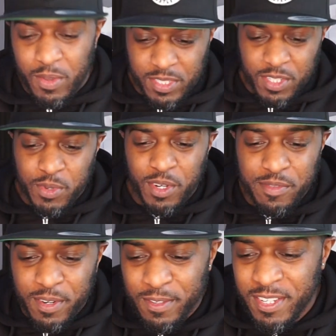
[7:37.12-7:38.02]
So we've got a
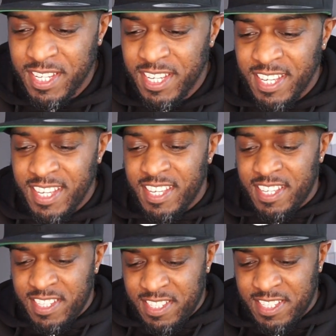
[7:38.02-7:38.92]
phone,
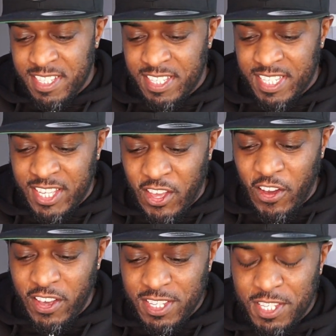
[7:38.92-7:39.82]

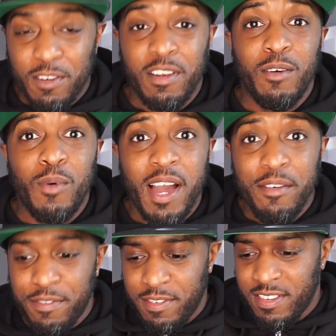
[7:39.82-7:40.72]
courtesy of the
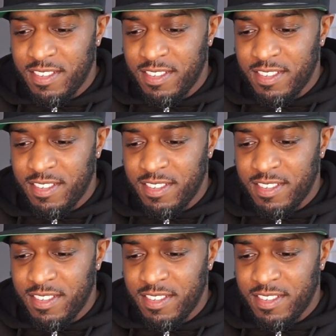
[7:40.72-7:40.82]
wife.